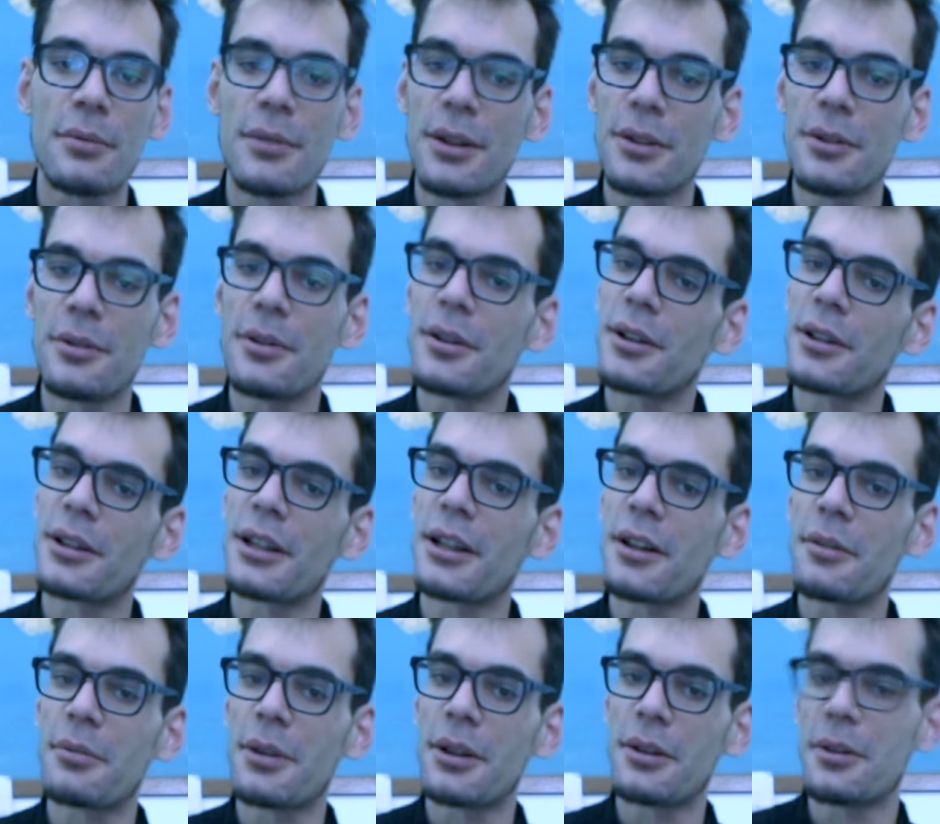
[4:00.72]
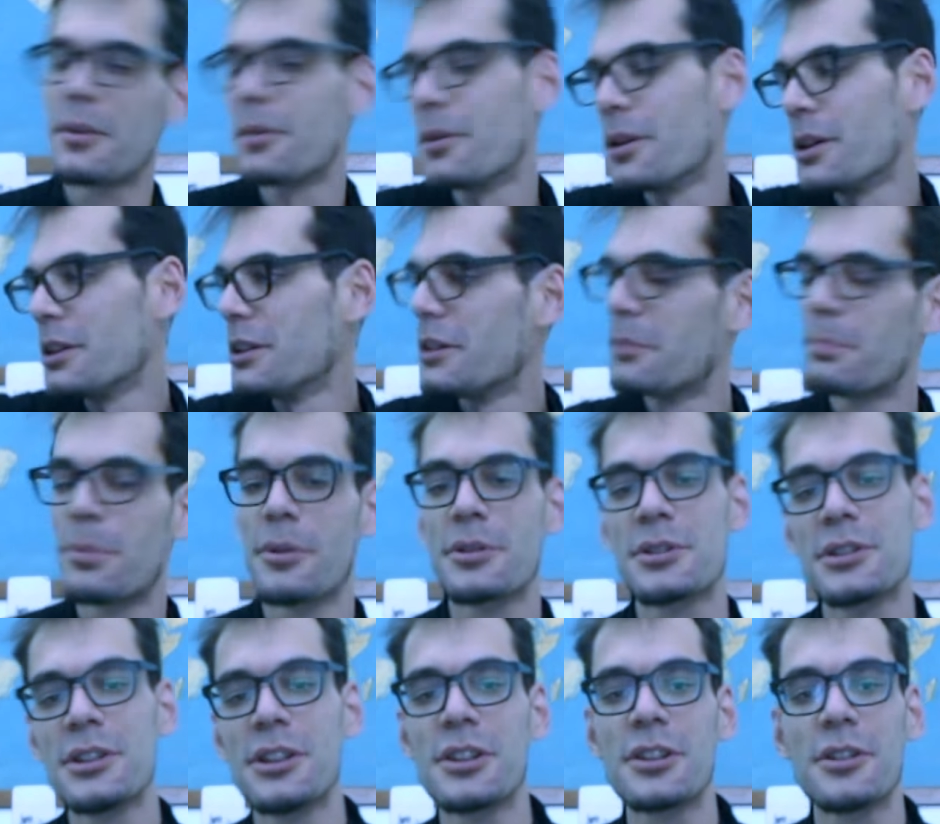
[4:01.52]
when you are there where you are in a
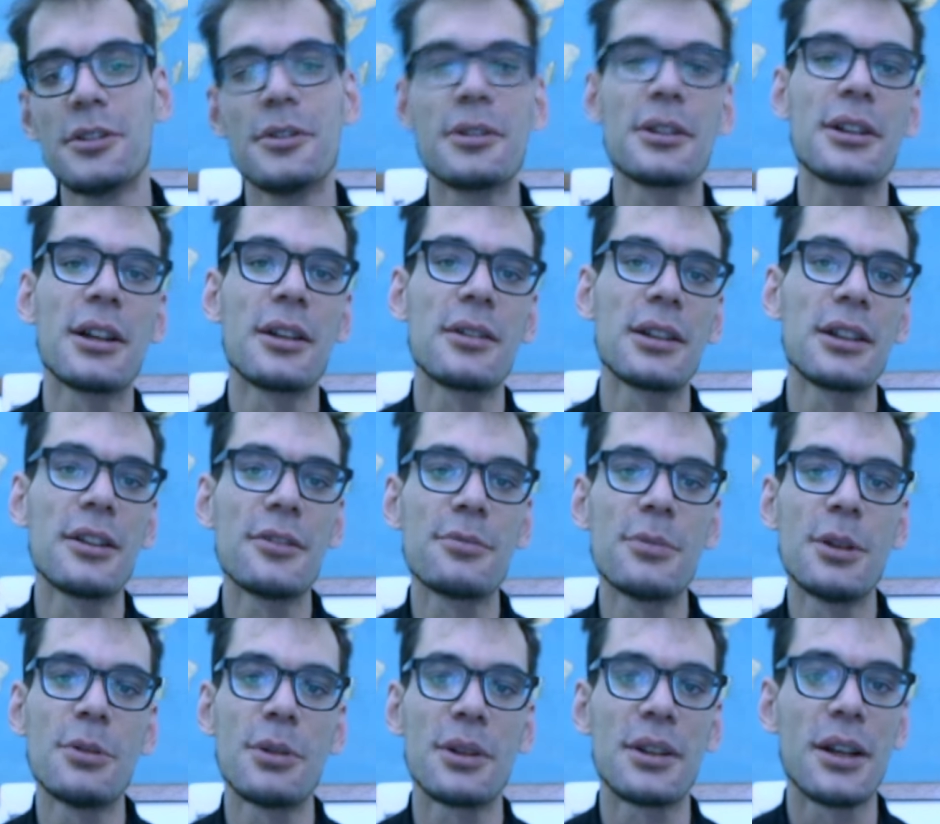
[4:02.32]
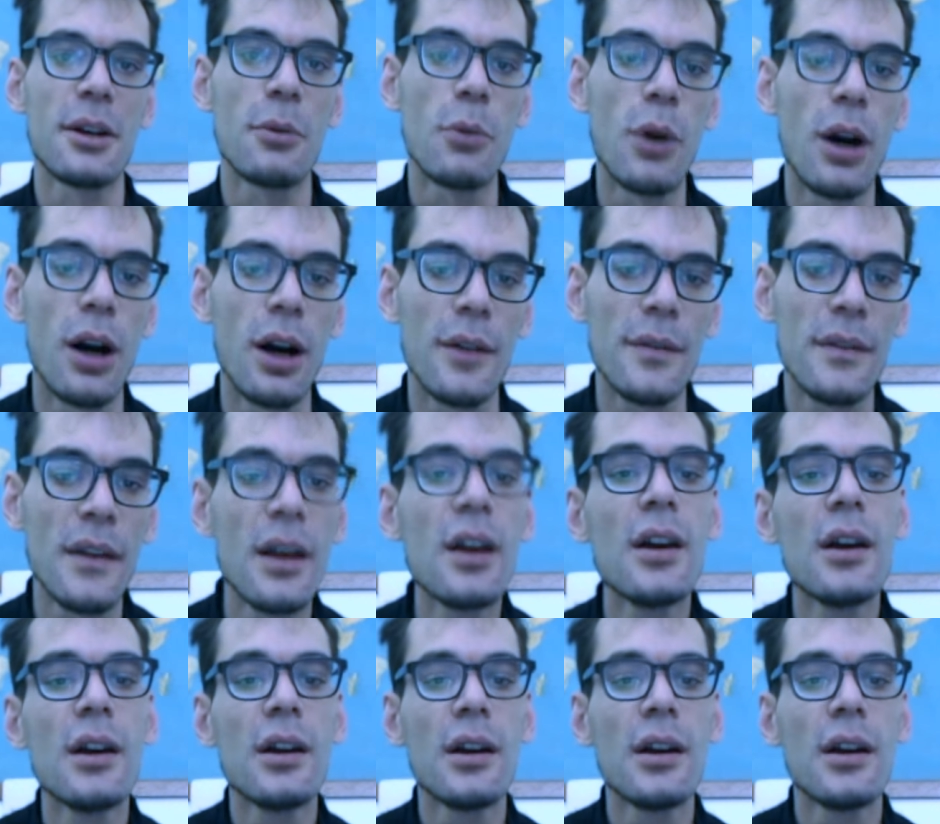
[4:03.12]
position, you can give me what I want.